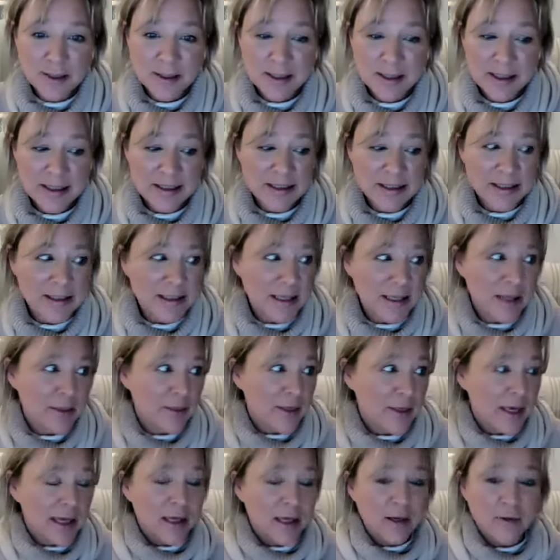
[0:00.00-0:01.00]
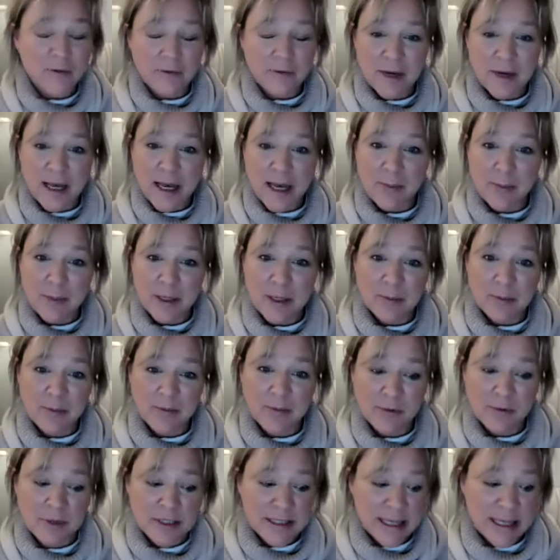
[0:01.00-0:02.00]
is to say thank you for it happening
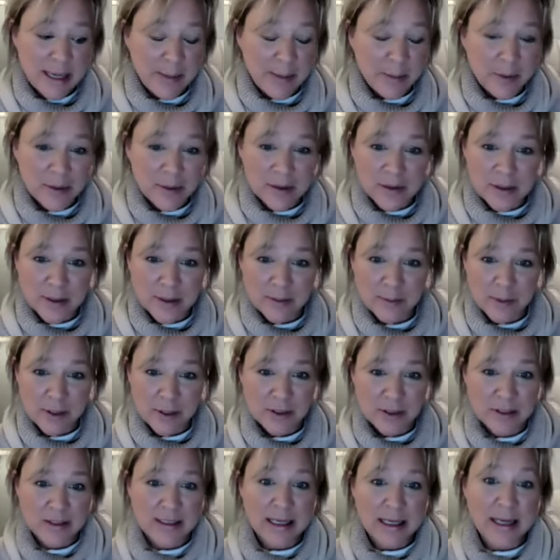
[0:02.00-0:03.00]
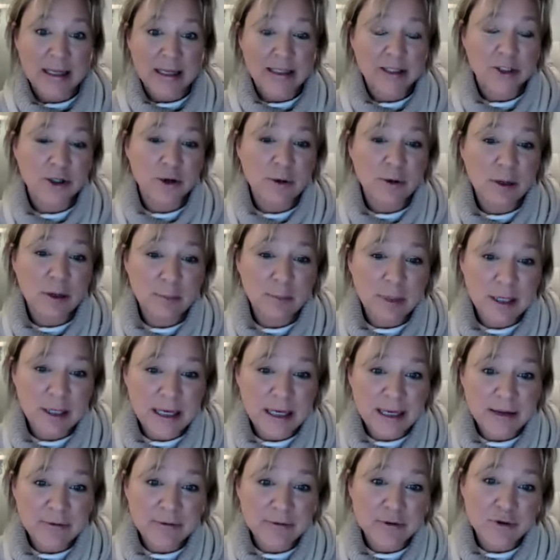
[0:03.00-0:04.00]
before it's happened, because that's showing
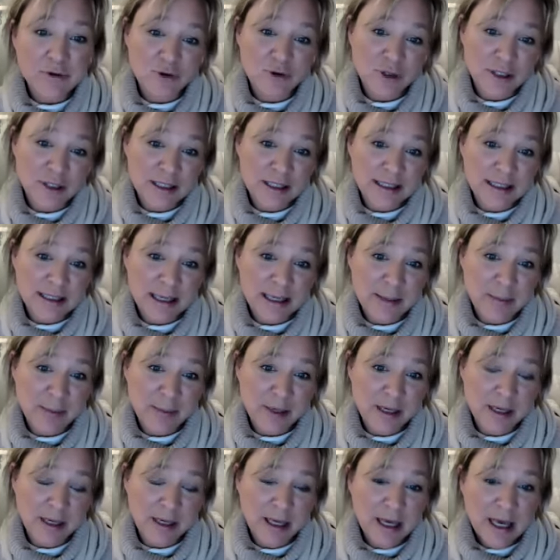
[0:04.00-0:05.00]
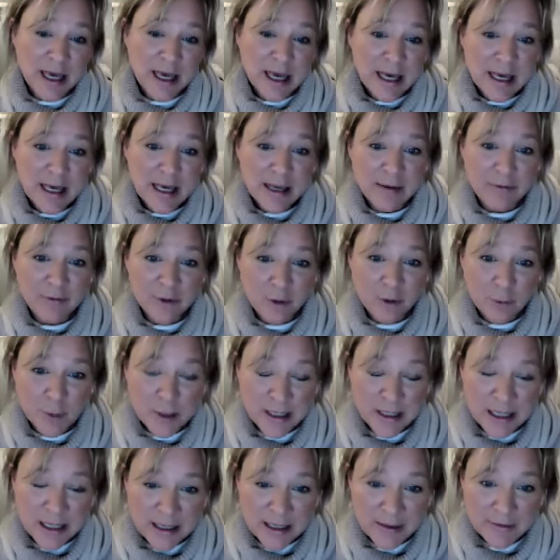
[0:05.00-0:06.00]
belief and trust it's happening. If you
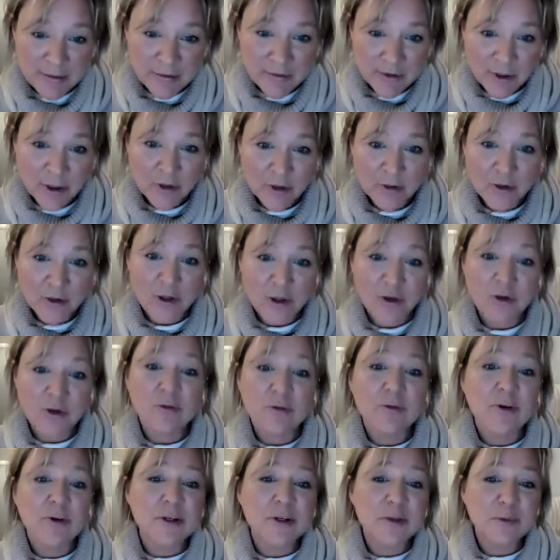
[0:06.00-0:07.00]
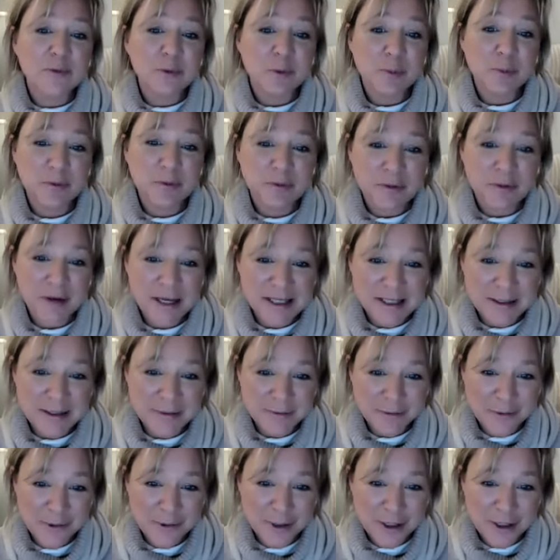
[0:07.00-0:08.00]
believe, the universe will provide it
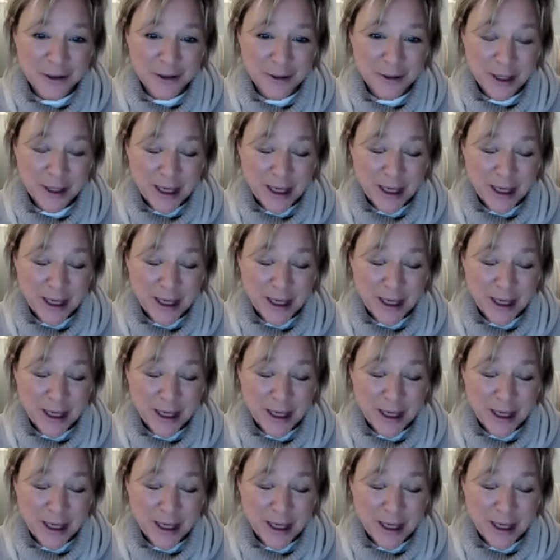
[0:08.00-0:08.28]
for you.